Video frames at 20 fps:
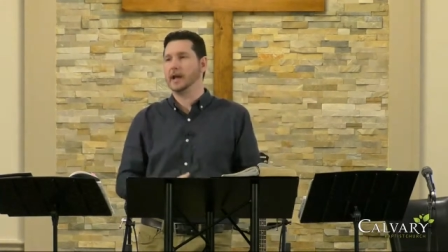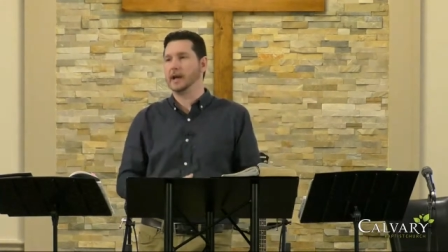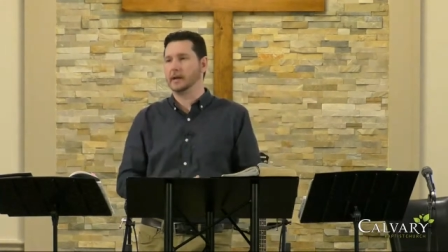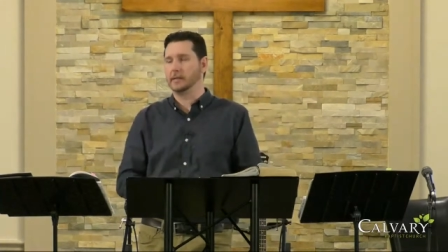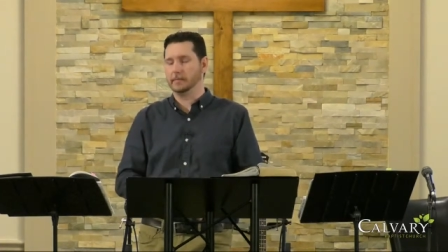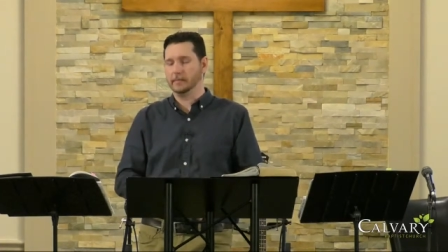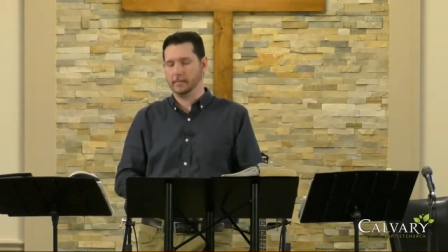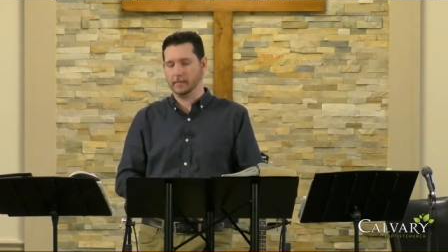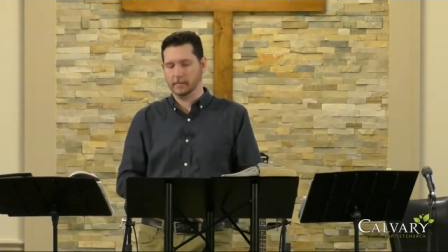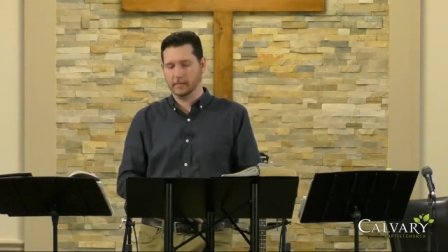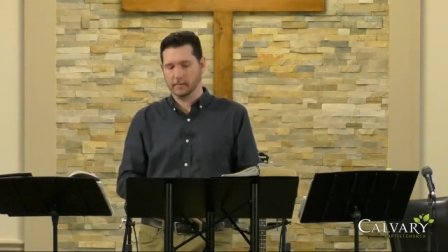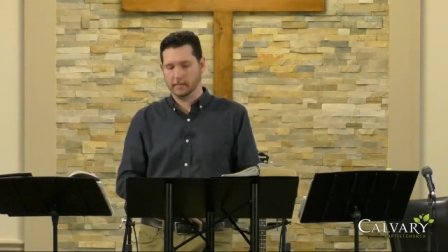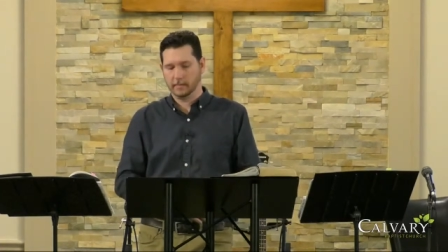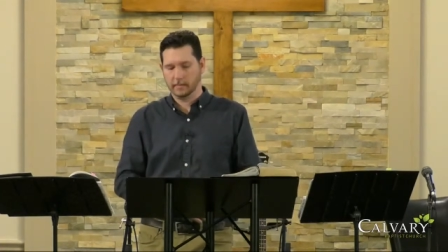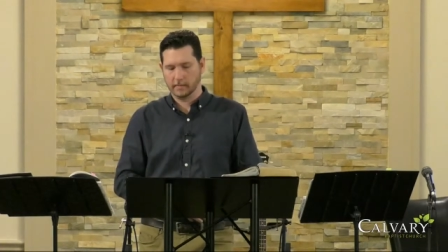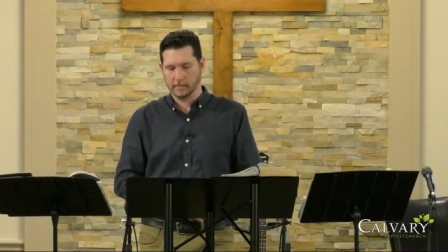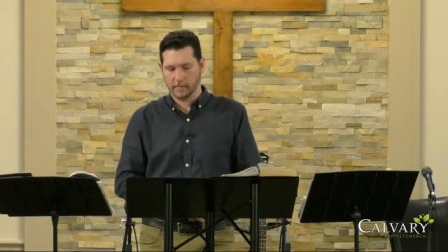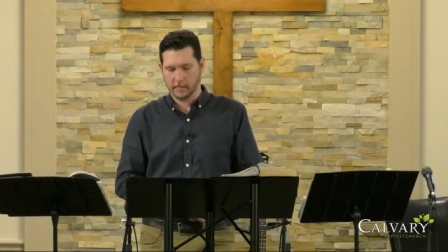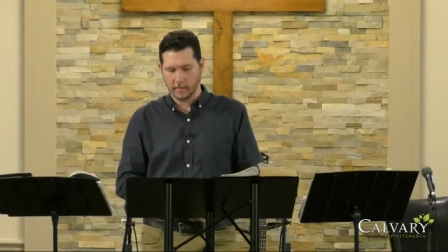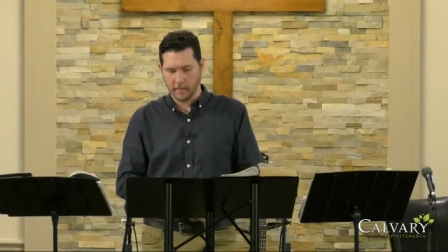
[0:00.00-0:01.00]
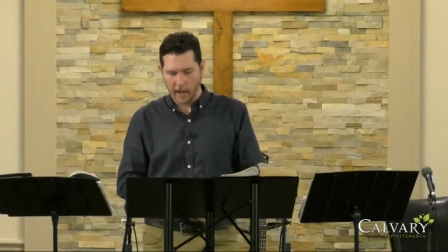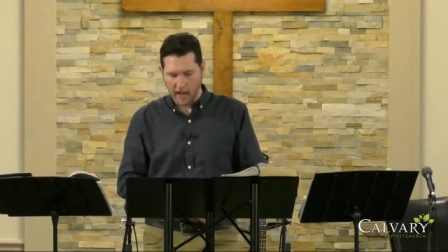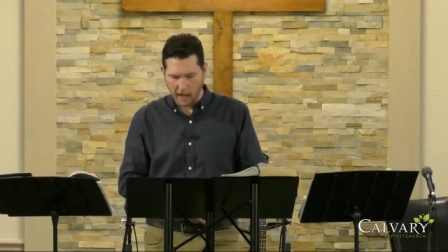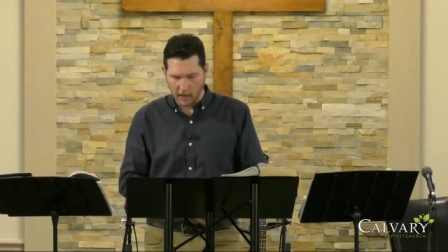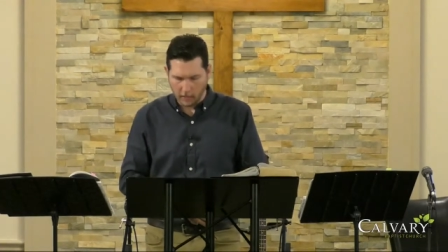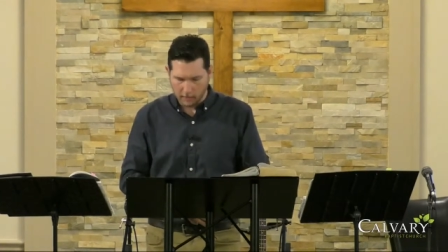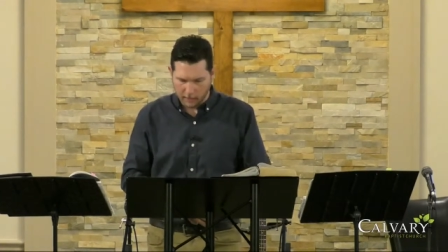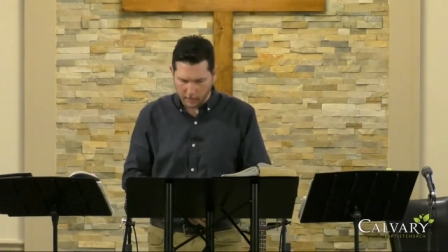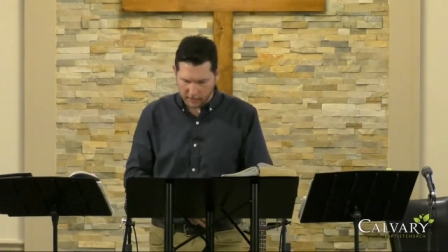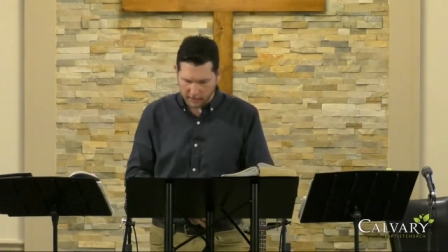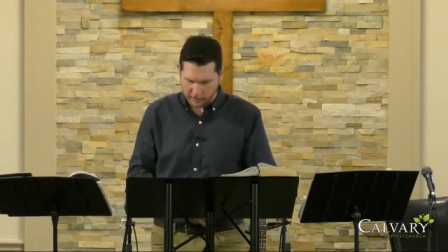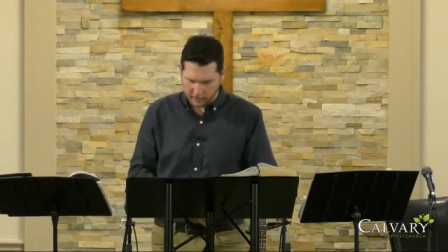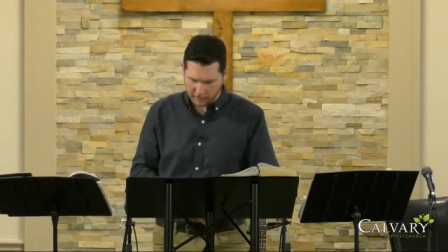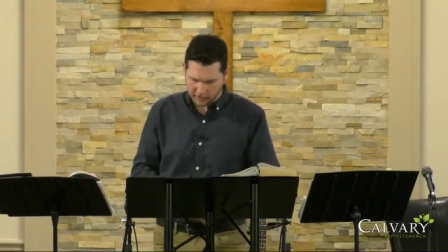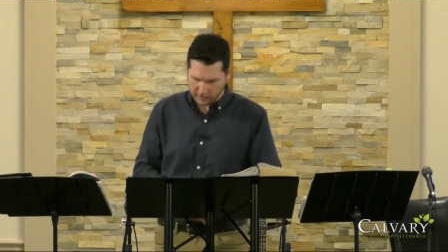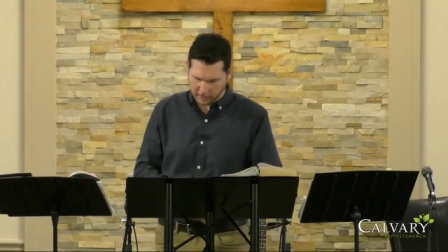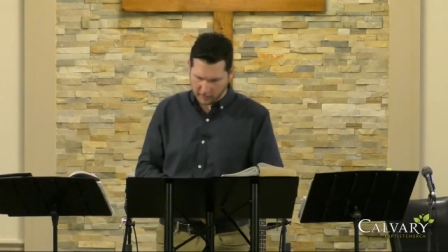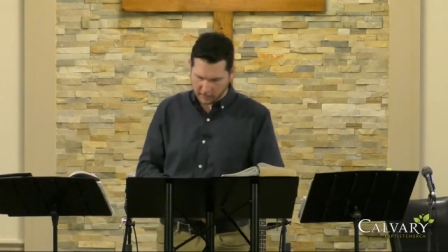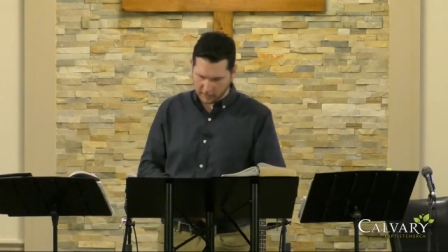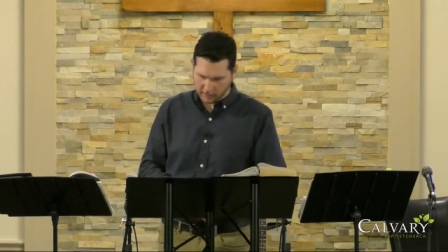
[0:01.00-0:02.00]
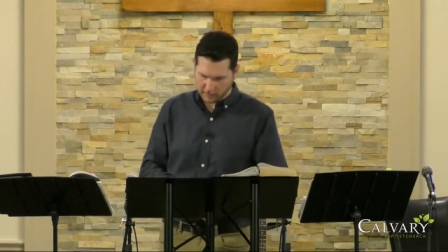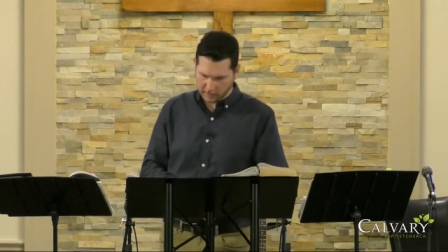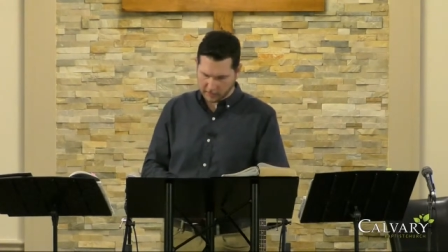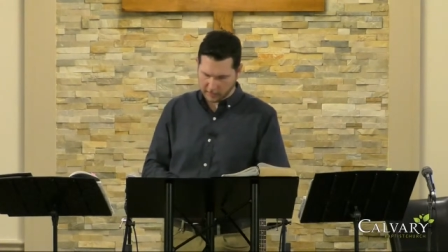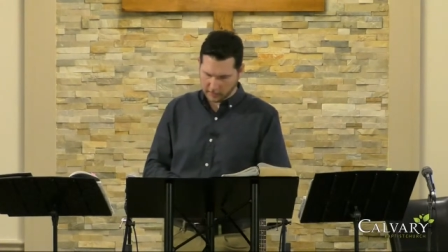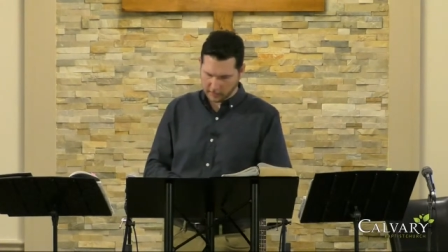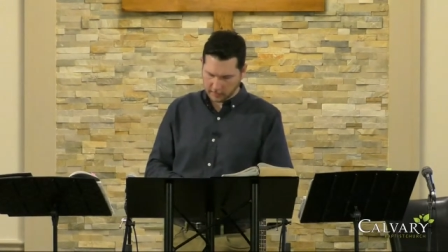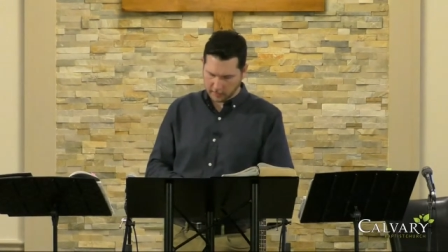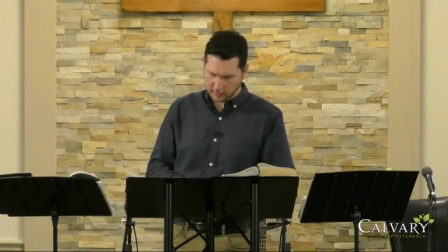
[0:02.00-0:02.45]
am, my own personal struggles?